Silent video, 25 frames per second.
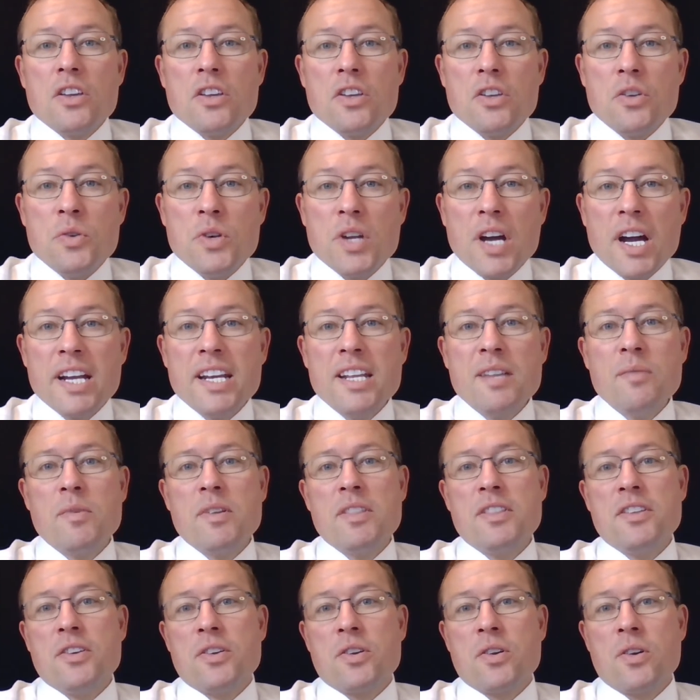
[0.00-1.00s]
Uniting
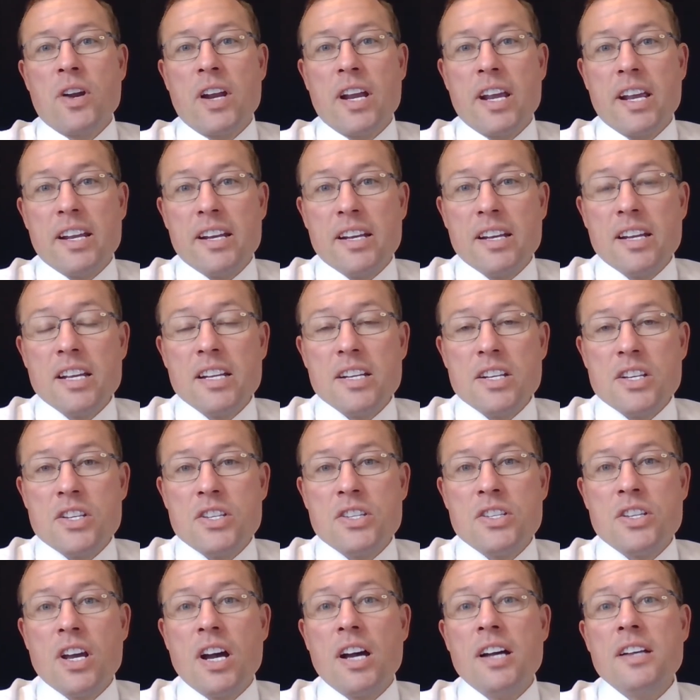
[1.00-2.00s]
with Ukraine
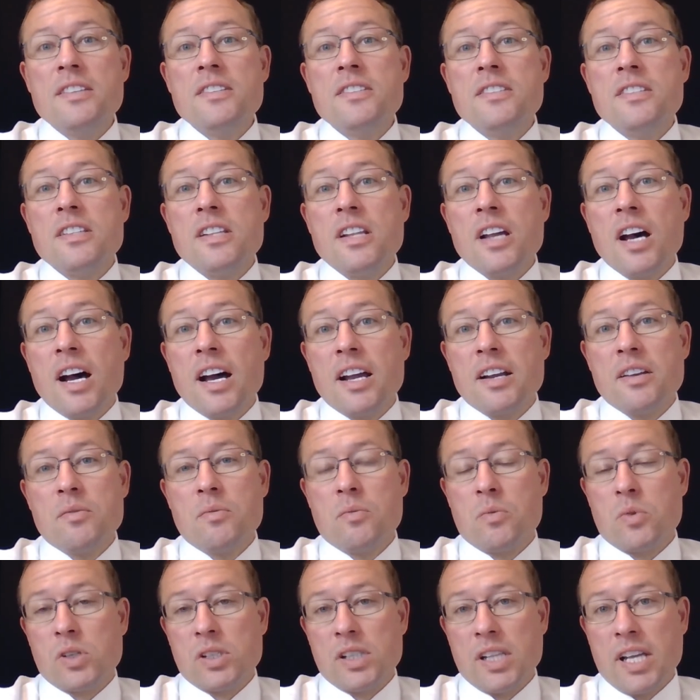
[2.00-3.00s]
does not
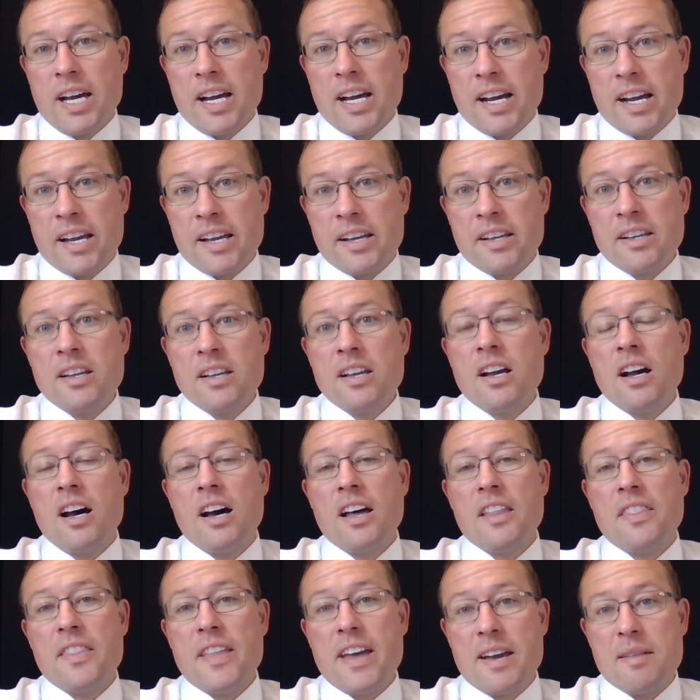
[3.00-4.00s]
rely
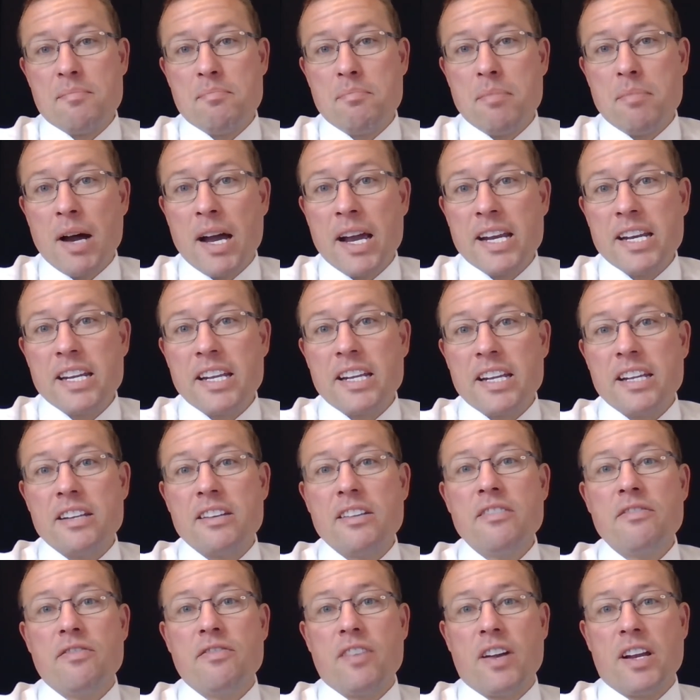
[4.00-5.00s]
on that
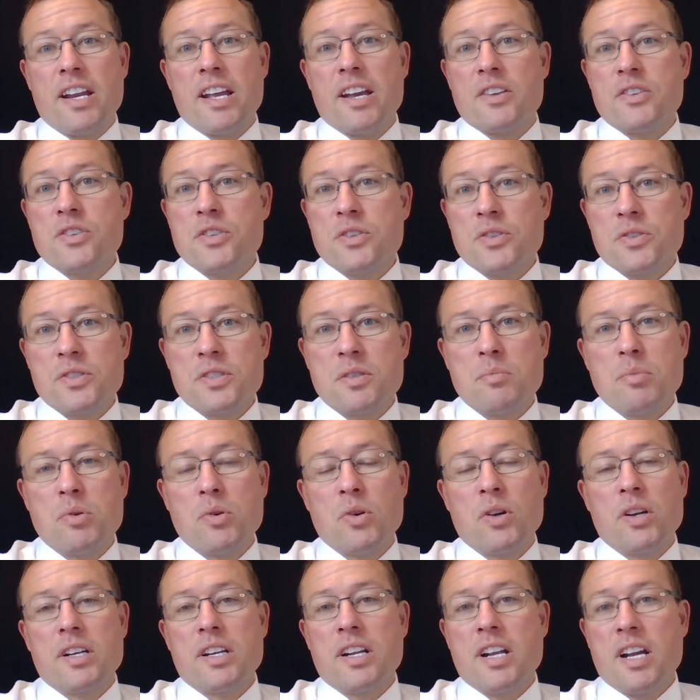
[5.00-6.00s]
binding financial
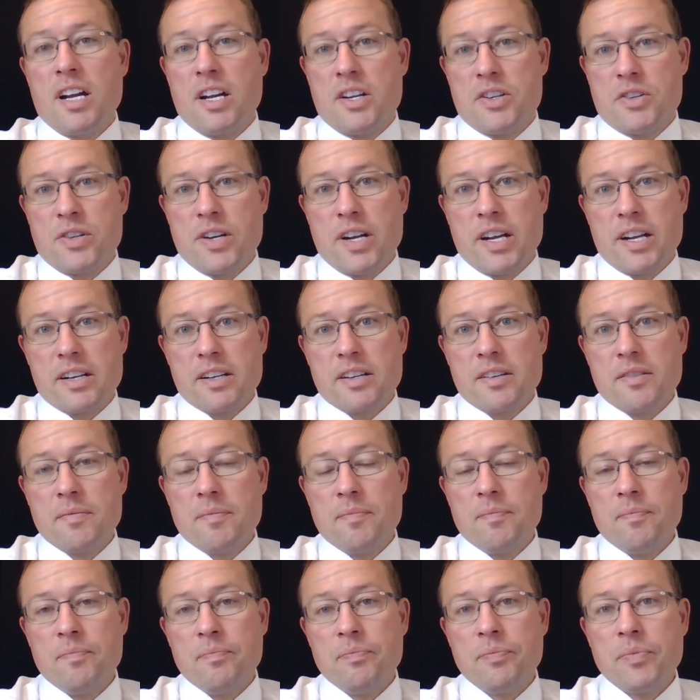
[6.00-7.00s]
support contract.
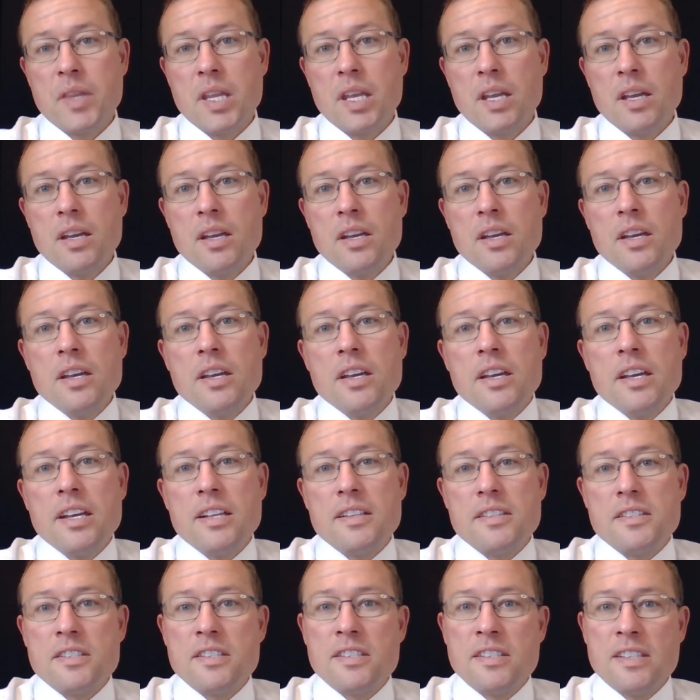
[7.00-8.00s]

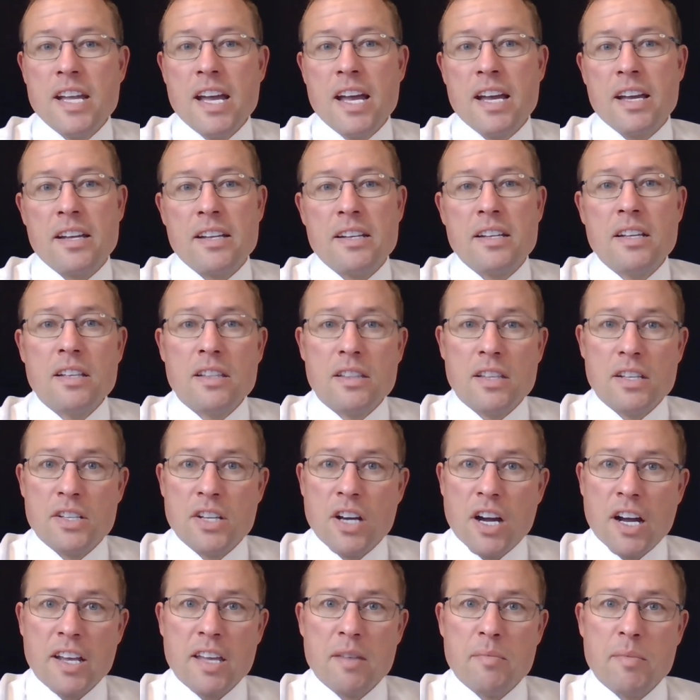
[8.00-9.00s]
Instead, the
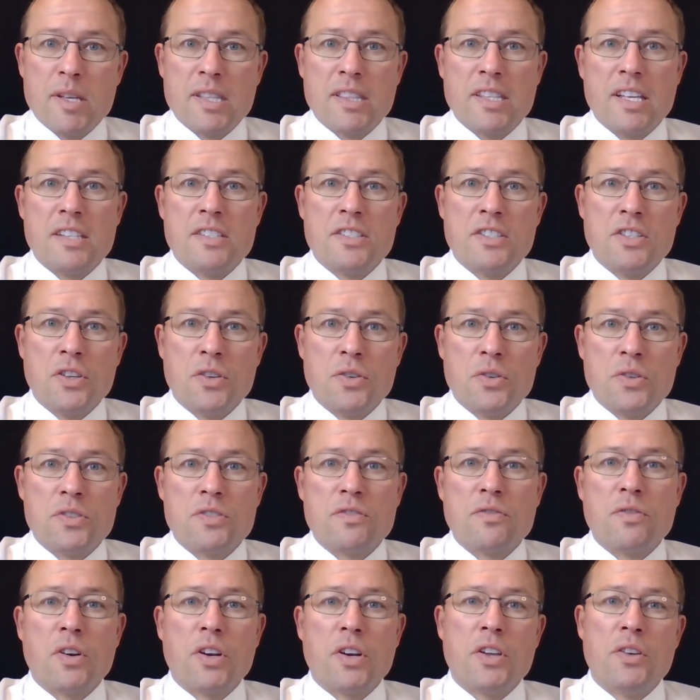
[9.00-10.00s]
document that's
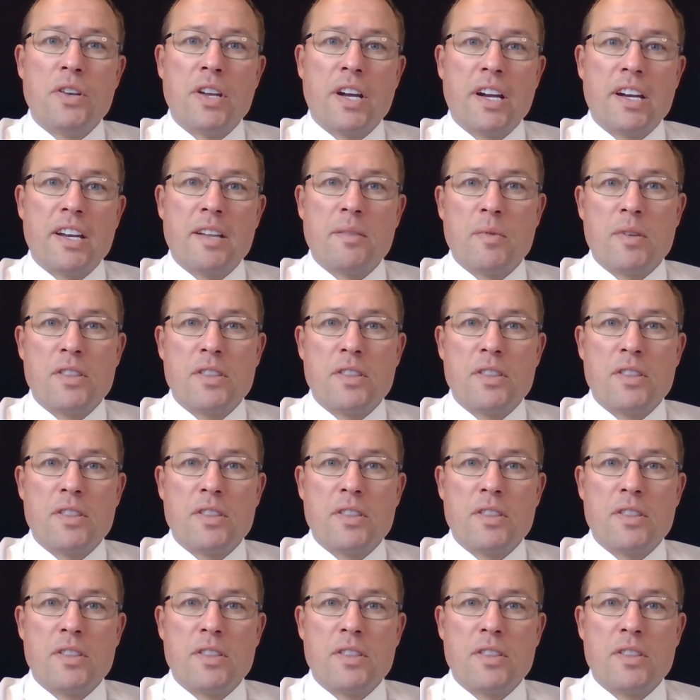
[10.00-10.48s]
used for Uniting